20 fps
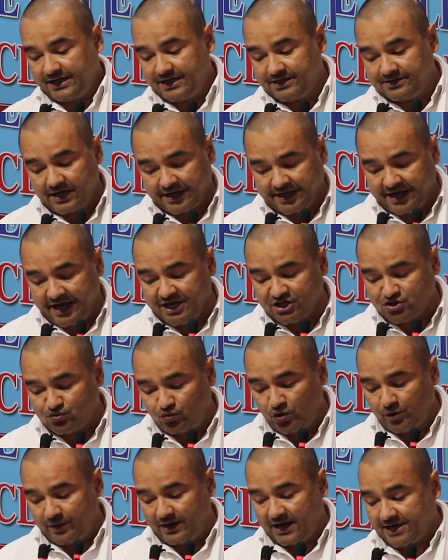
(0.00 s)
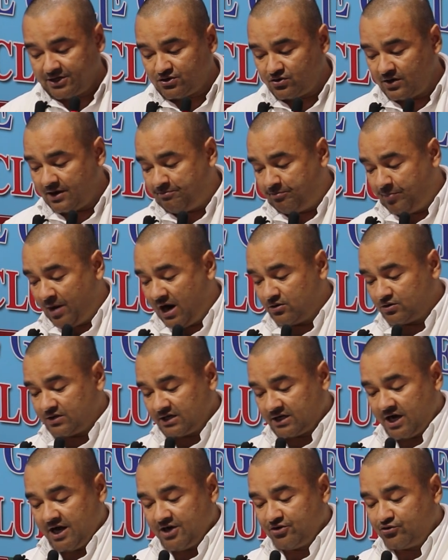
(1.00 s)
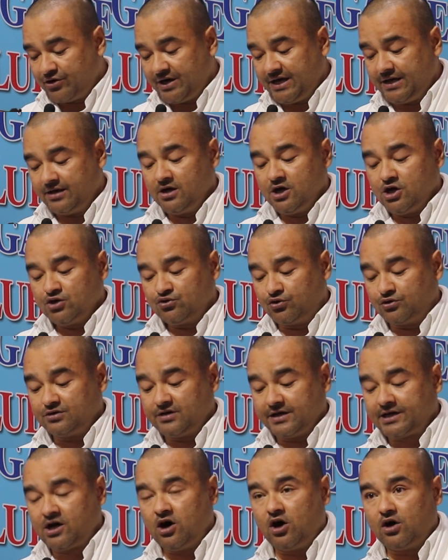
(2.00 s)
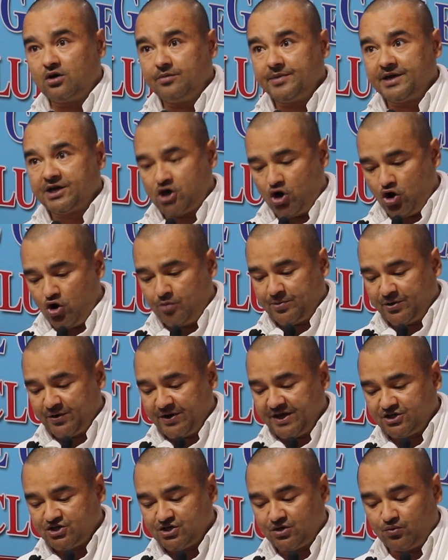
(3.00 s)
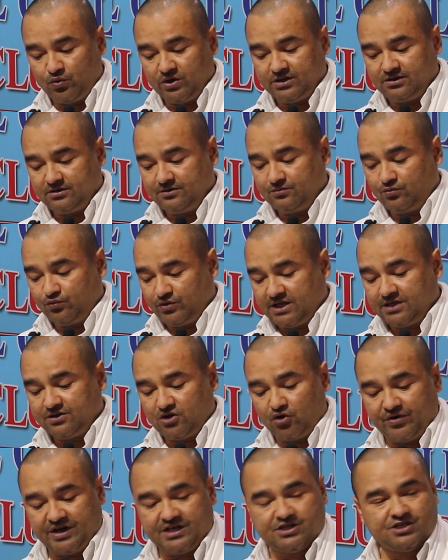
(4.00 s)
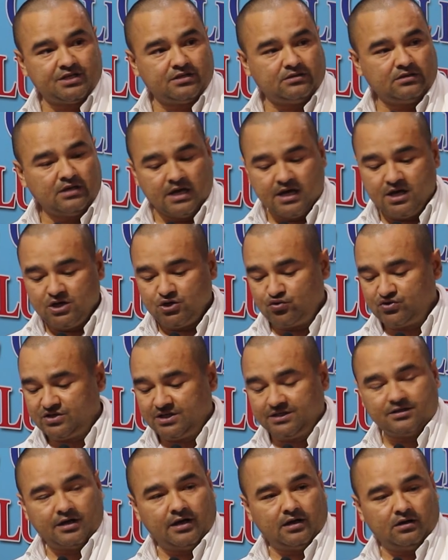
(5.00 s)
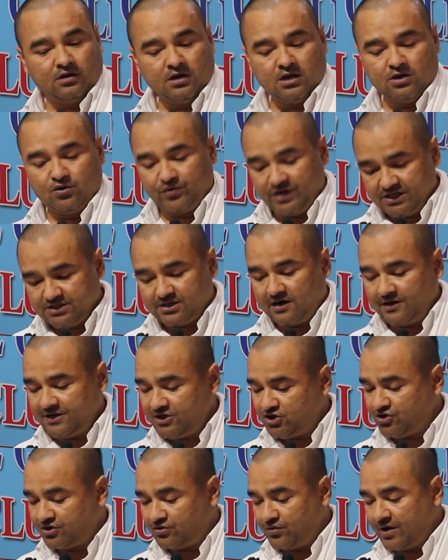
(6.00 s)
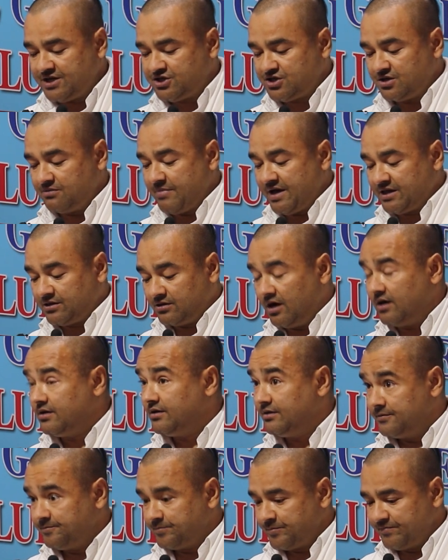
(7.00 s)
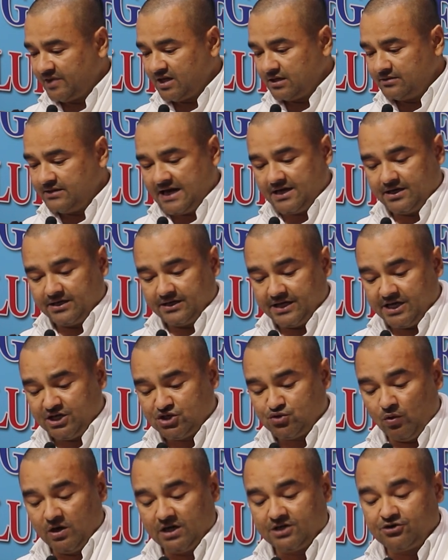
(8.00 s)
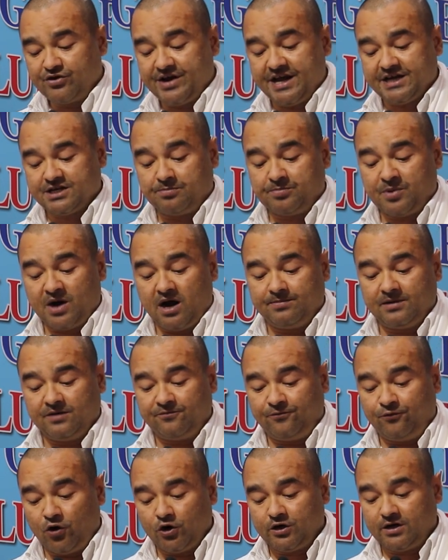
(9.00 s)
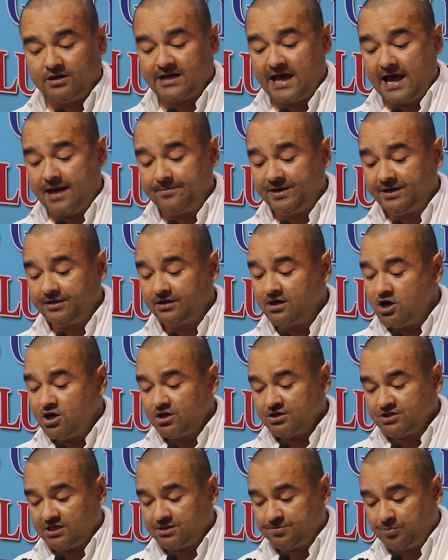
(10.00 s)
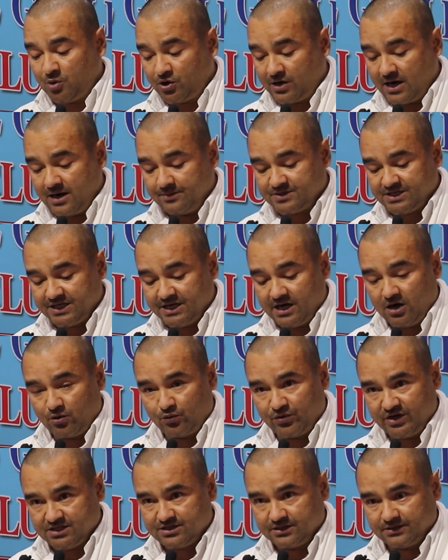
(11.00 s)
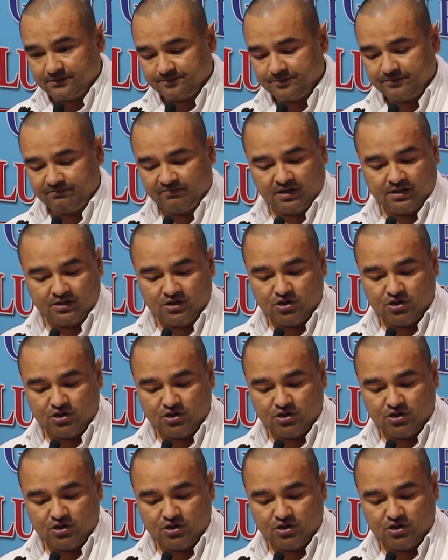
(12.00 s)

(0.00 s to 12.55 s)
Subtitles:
In the case, we would like to empower the country through the economic cooperation within the region using the regional integration method, then it will create a problem for not having such programs in our region.